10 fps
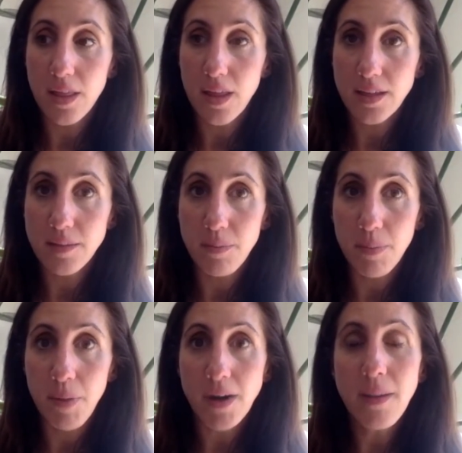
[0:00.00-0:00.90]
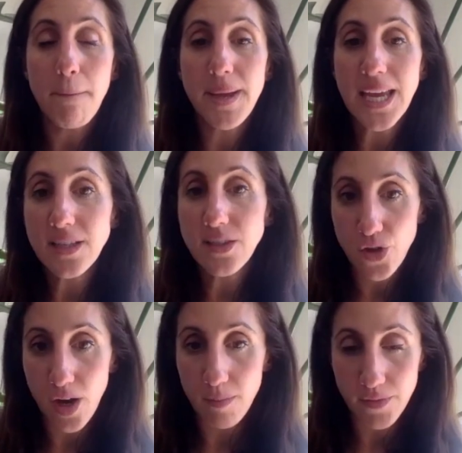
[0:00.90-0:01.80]
it's part of the biggest
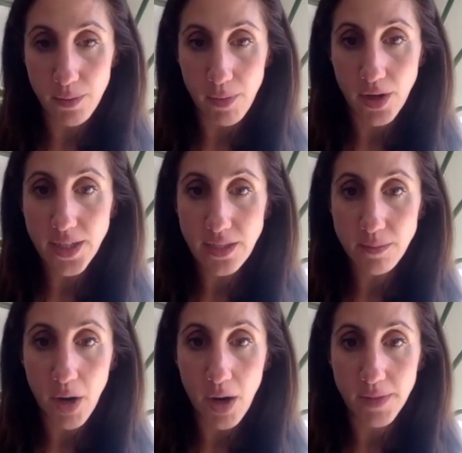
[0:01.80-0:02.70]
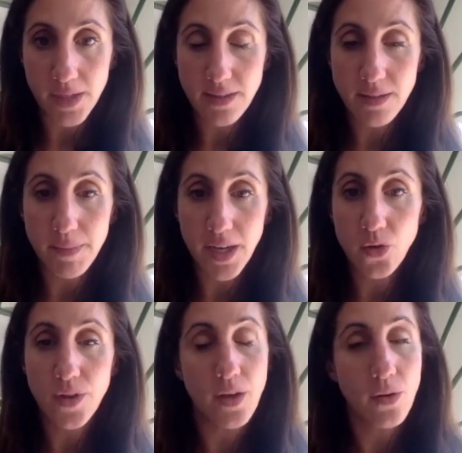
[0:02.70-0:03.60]
job of your marketing department, is to make
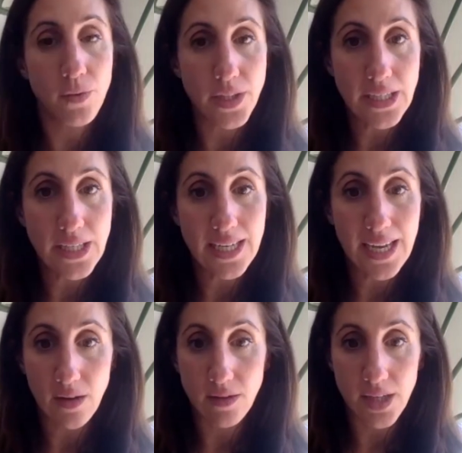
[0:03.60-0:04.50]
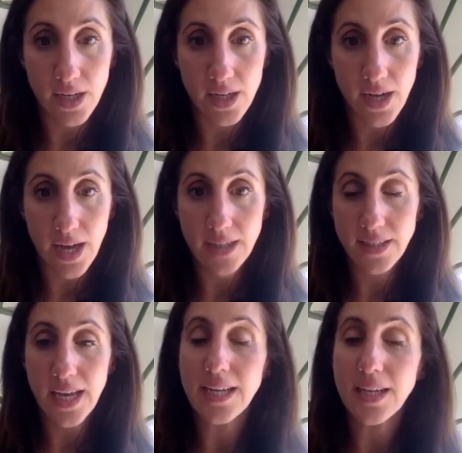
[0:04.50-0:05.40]
sure that you're really getting out there and
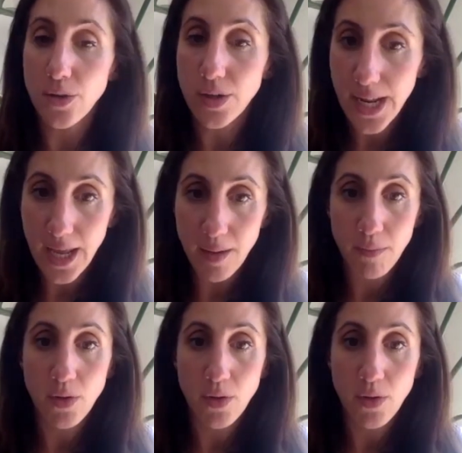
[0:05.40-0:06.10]
getting your name,